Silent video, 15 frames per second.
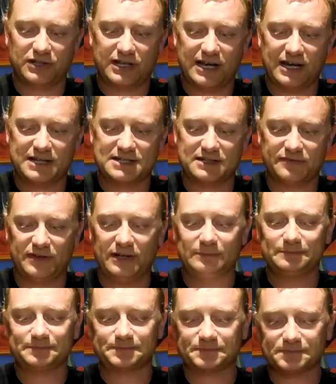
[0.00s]
The case of it,
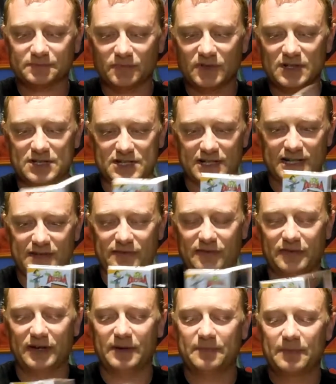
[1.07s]
the sleeve
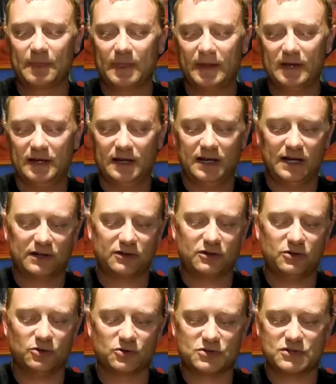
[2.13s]
of it, and of
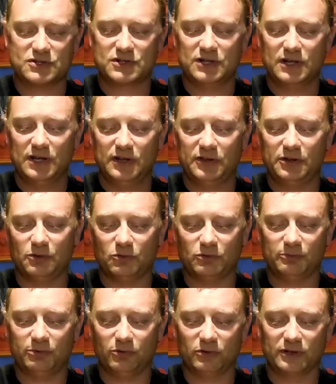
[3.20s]
course the
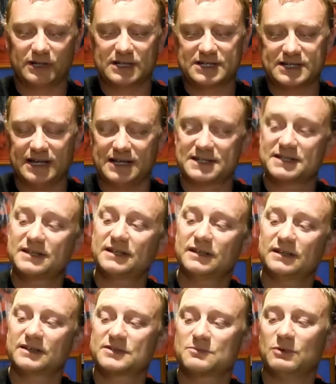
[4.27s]
all-important cassette
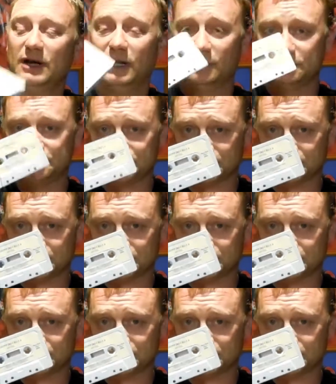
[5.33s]
as well.